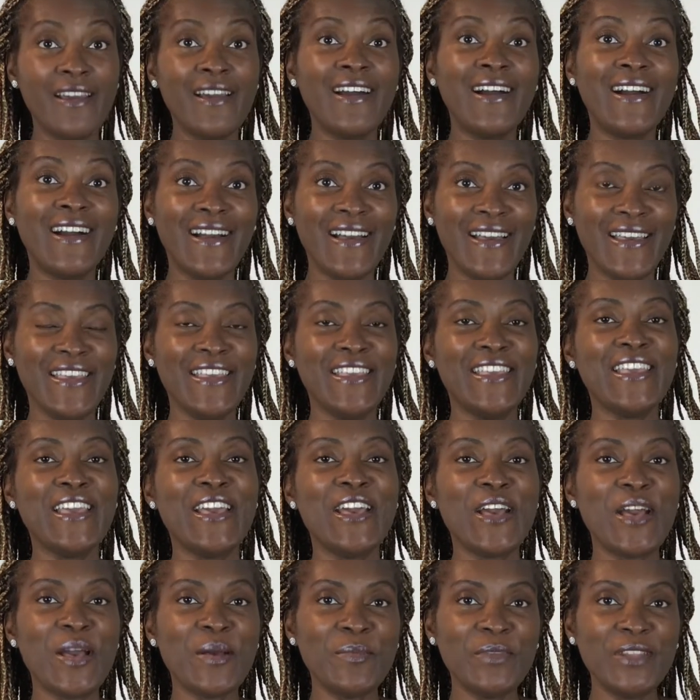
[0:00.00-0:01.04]
Hi,
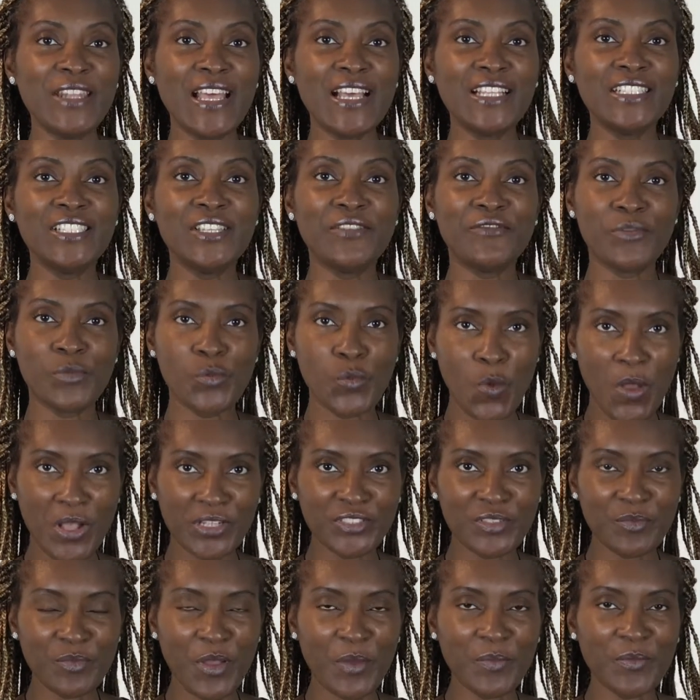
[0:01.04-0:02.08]
I'm Vanatia from
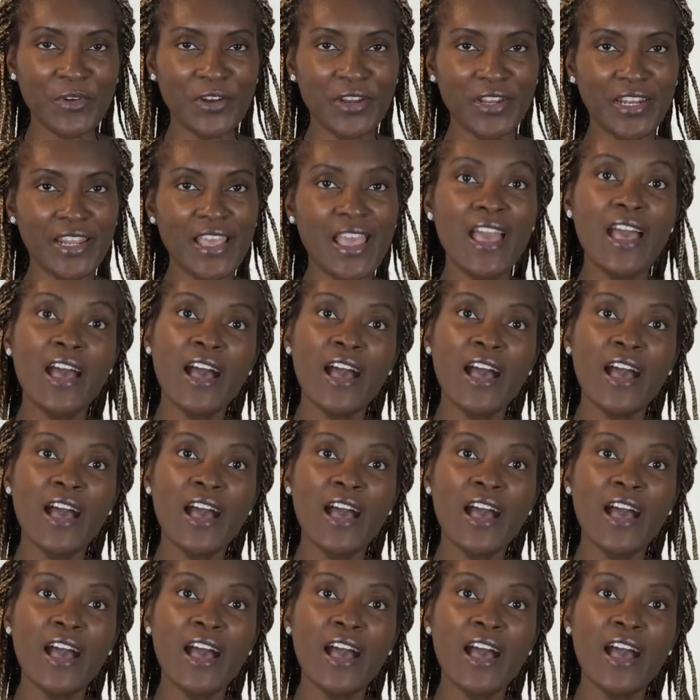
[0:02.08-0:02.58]
Quantum Upgrade.